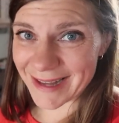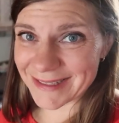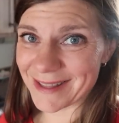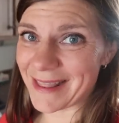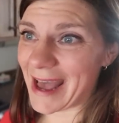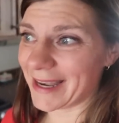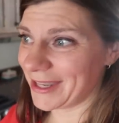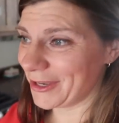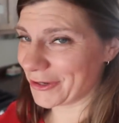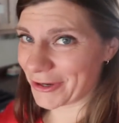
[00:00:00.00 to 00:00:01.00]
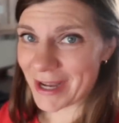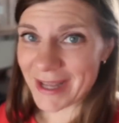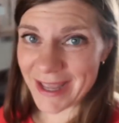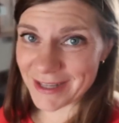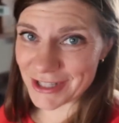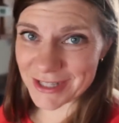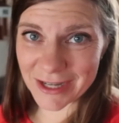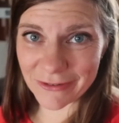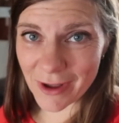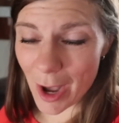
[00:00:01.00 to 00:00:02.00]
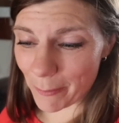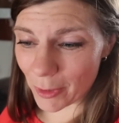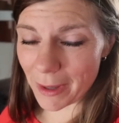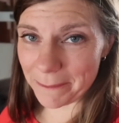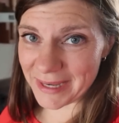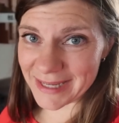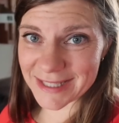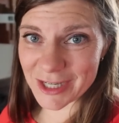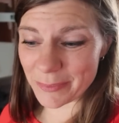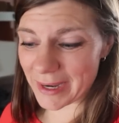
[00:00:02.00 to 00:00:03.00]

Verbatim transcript: onto that here in just a couple minutes here,